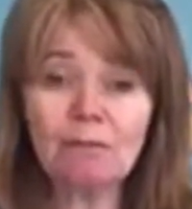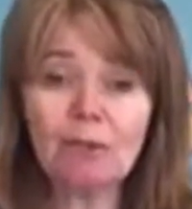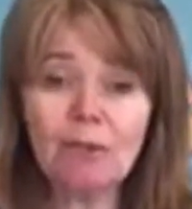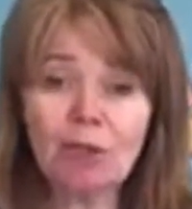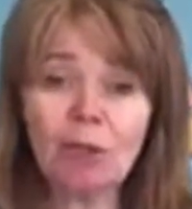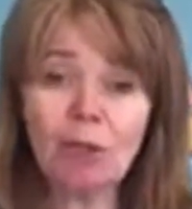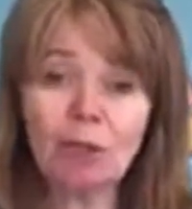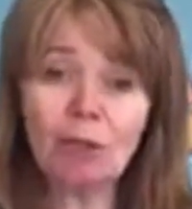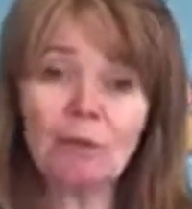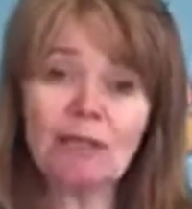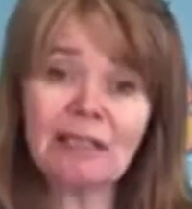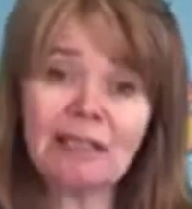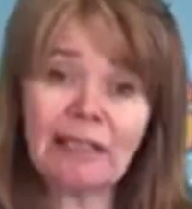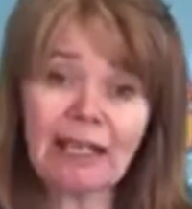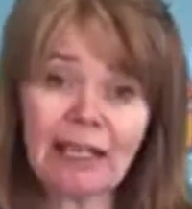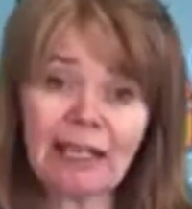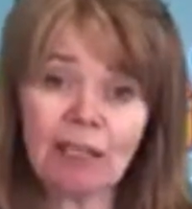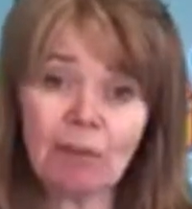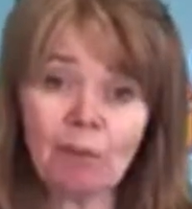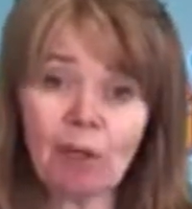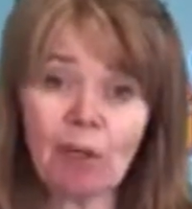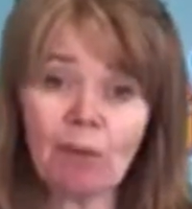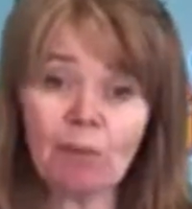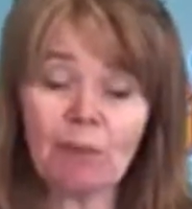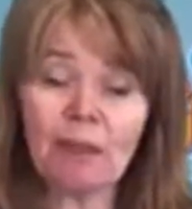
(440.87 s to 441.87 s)
You know, we'll take
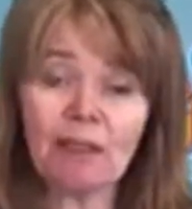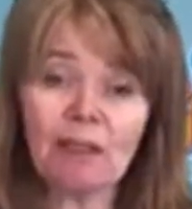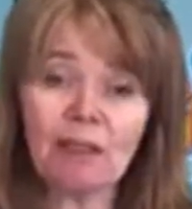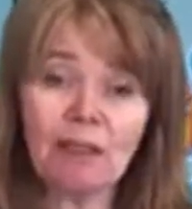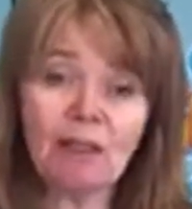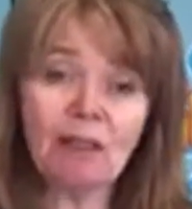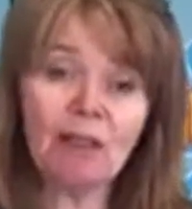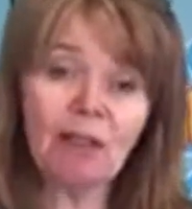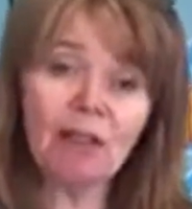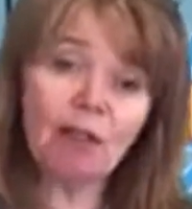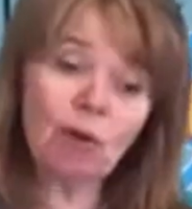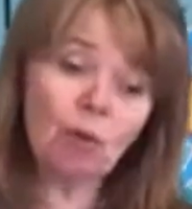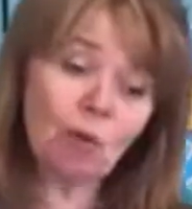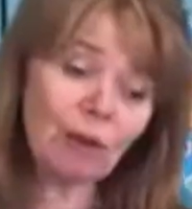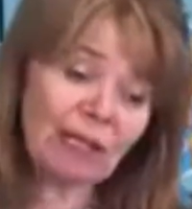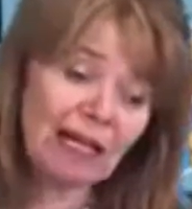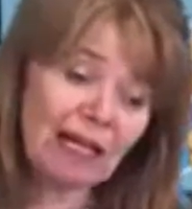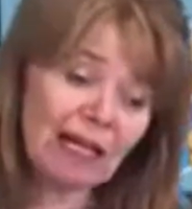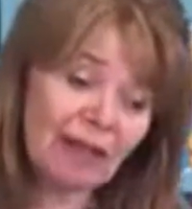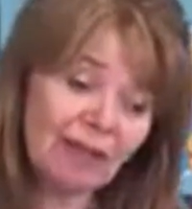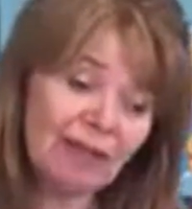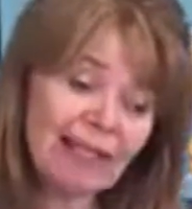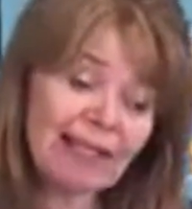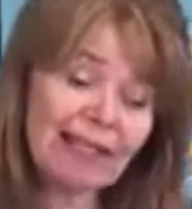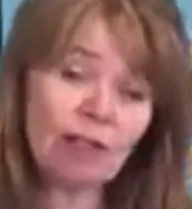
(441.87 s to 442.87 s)
a moment, we'll
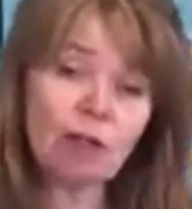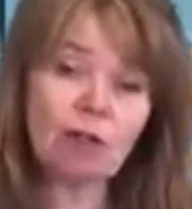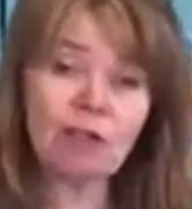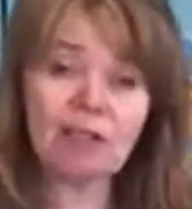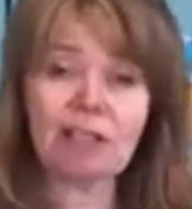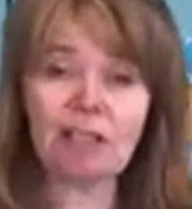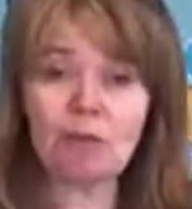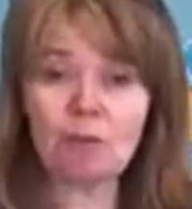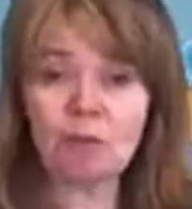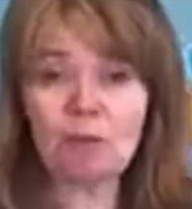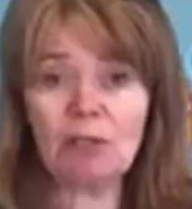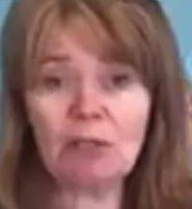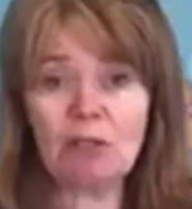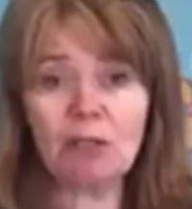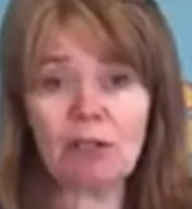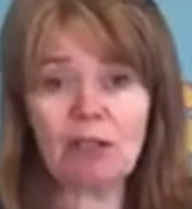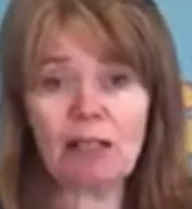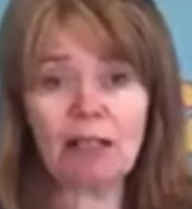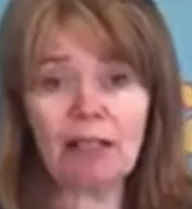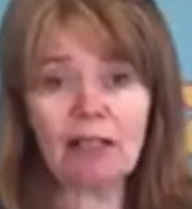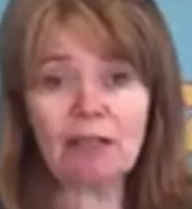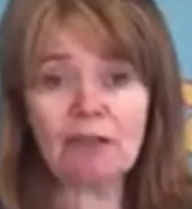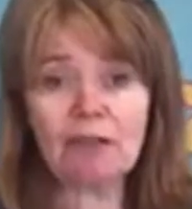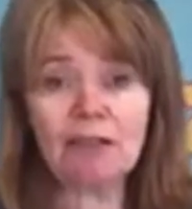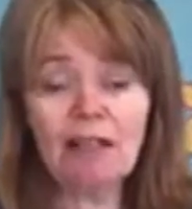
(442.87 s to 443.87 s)
have eye contact with your
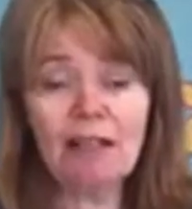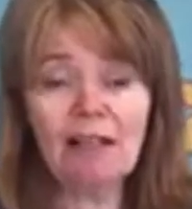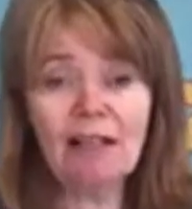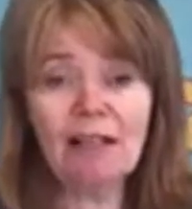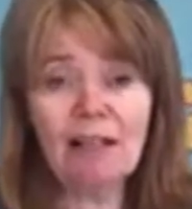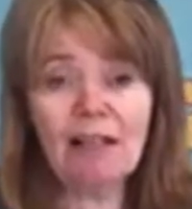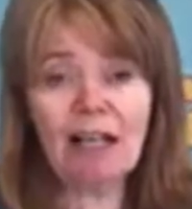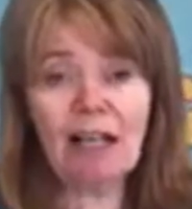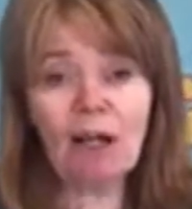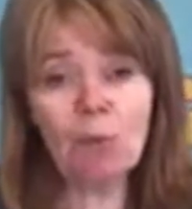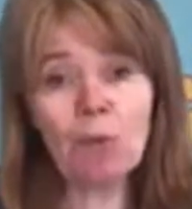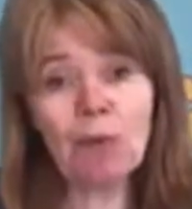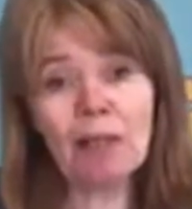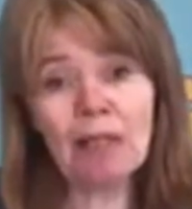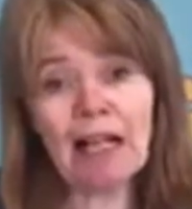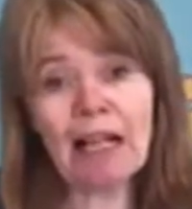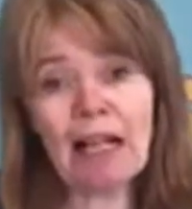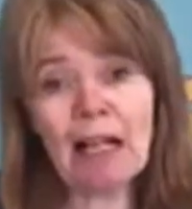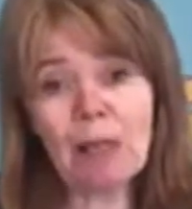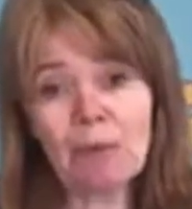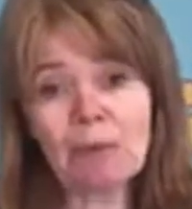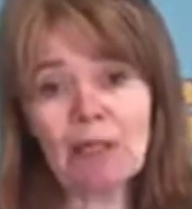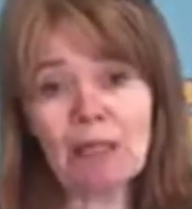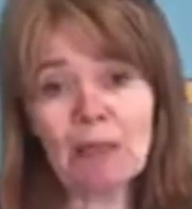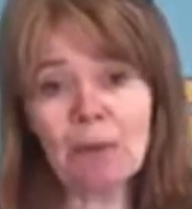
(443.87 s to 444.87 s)
child, and we'll
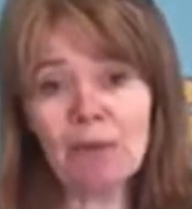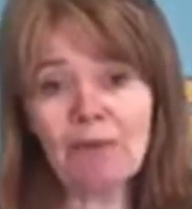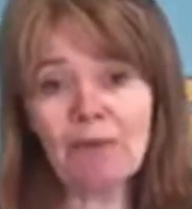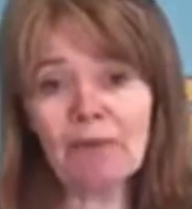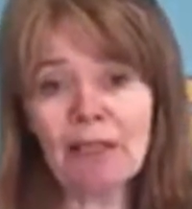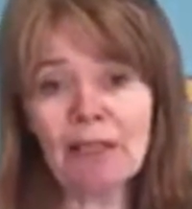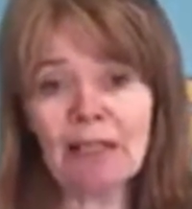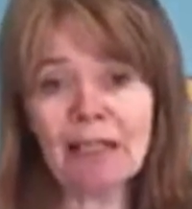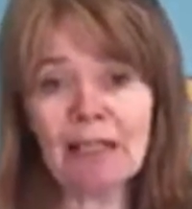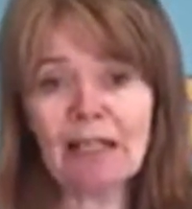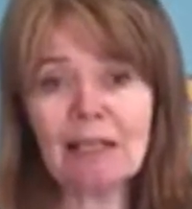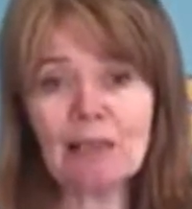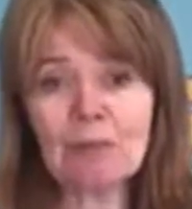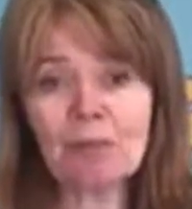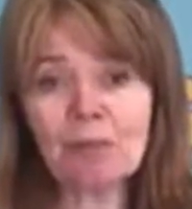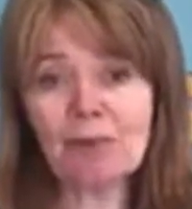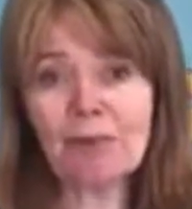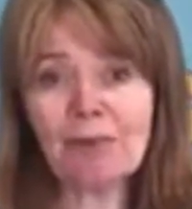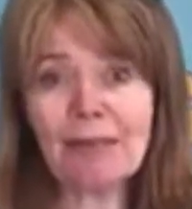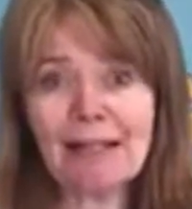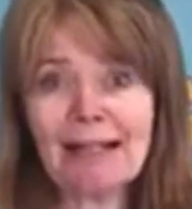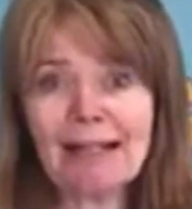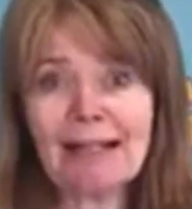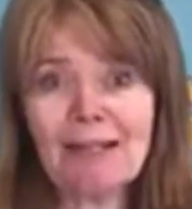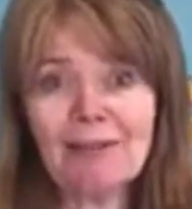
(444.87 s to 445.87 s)
help them feel as
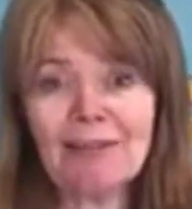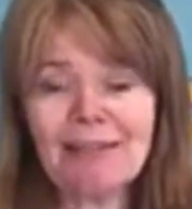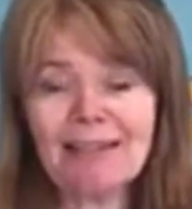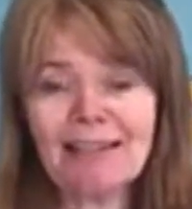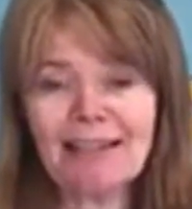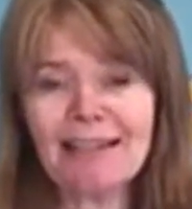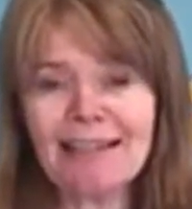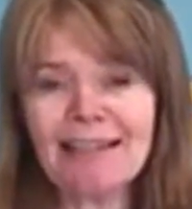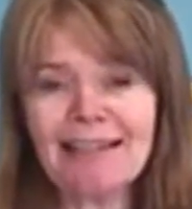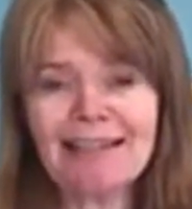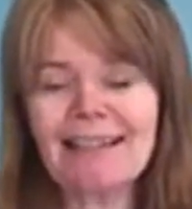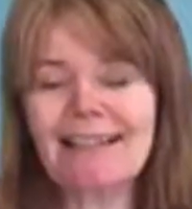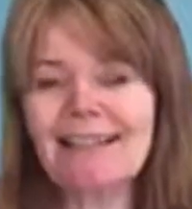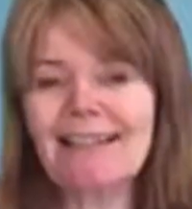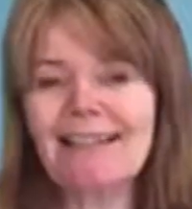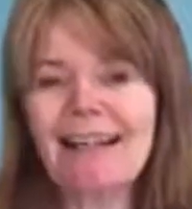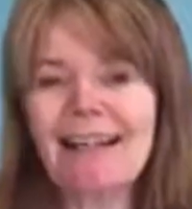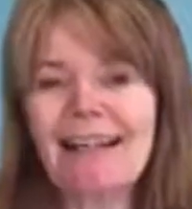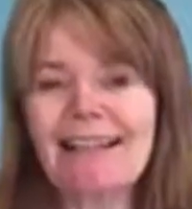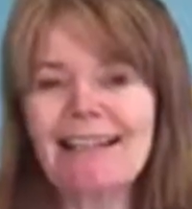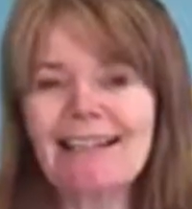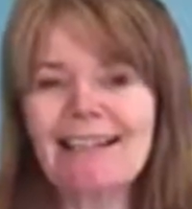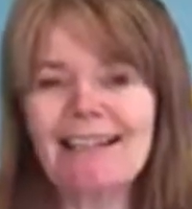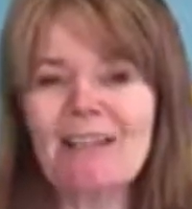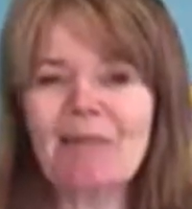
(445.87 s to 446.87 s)
proud and as
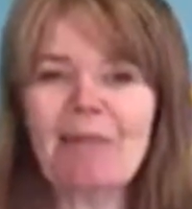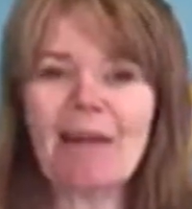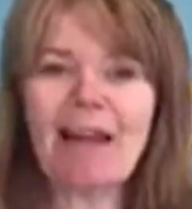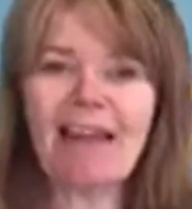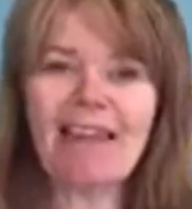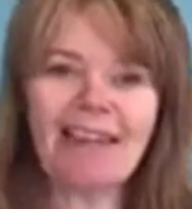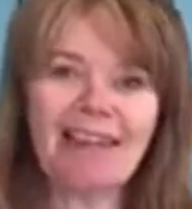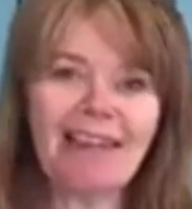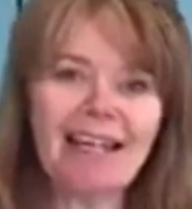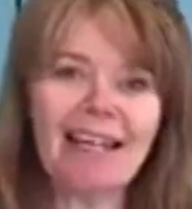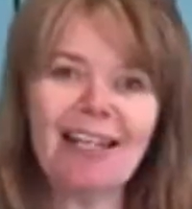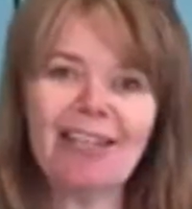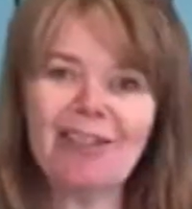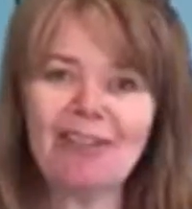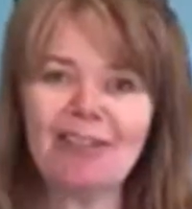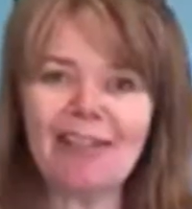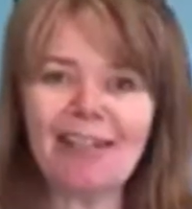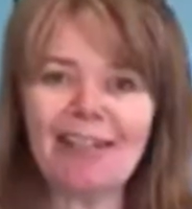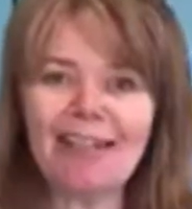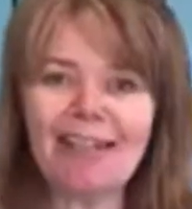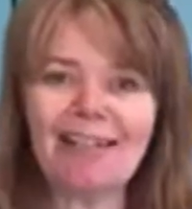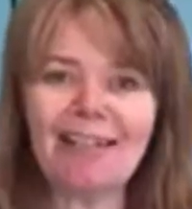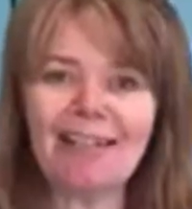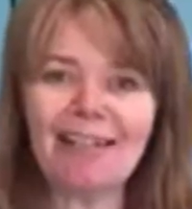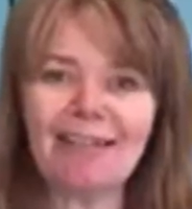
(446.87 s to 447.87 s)
excited about their
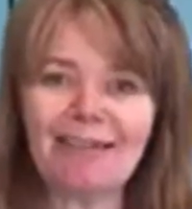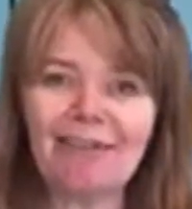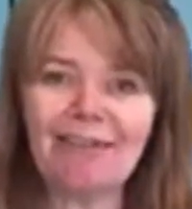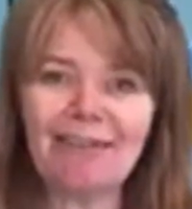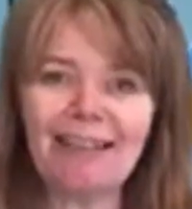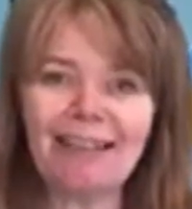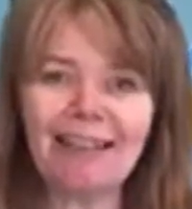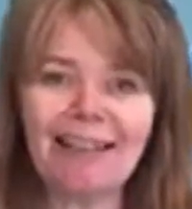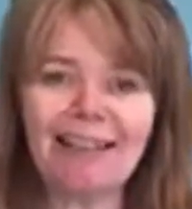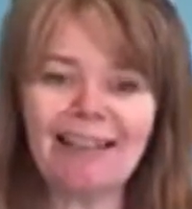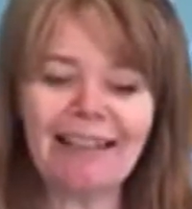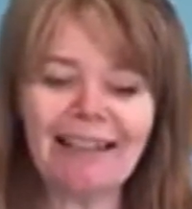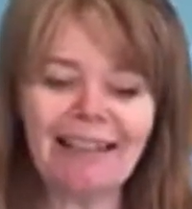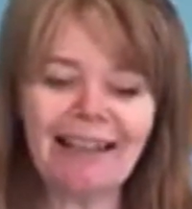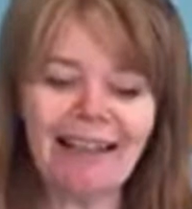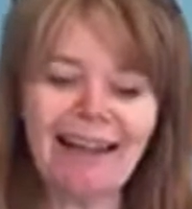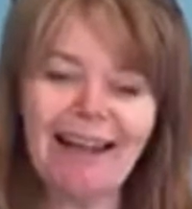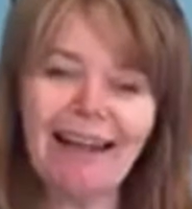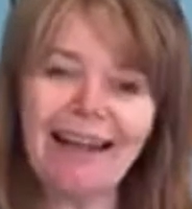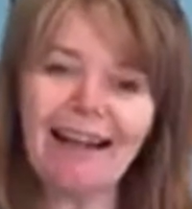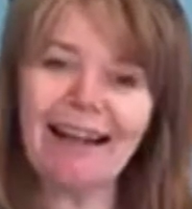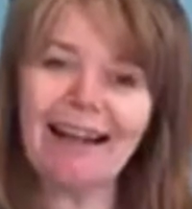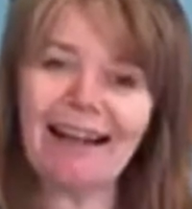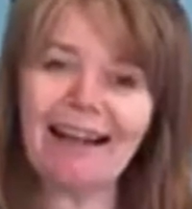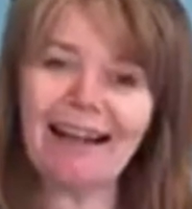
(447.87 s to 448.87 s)
journey of learning
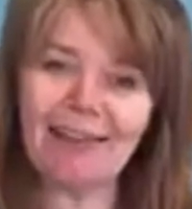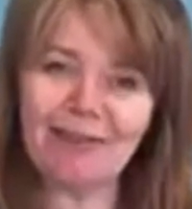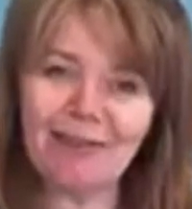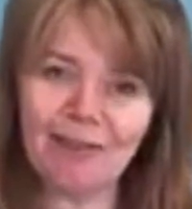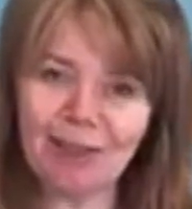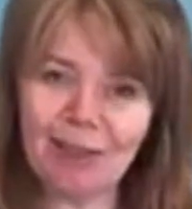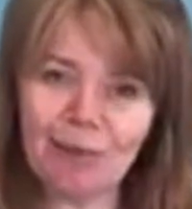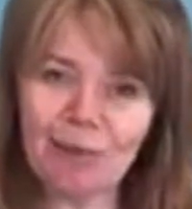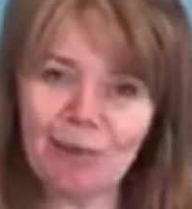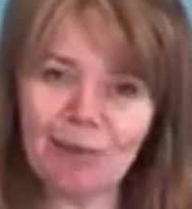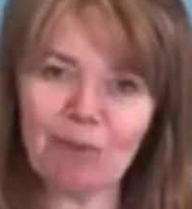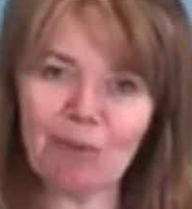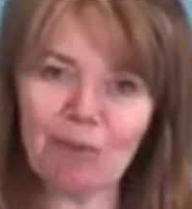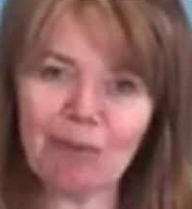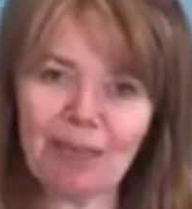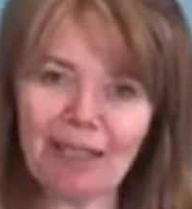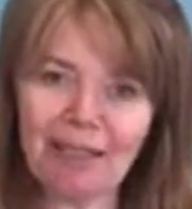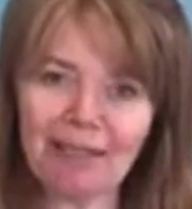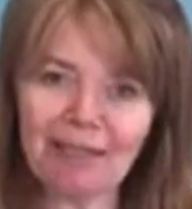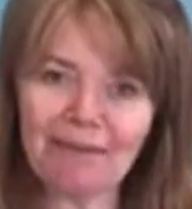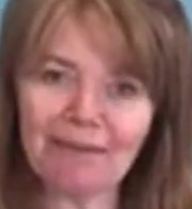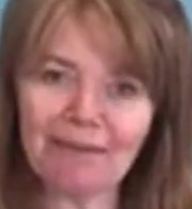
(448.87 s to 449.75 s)
as you will be.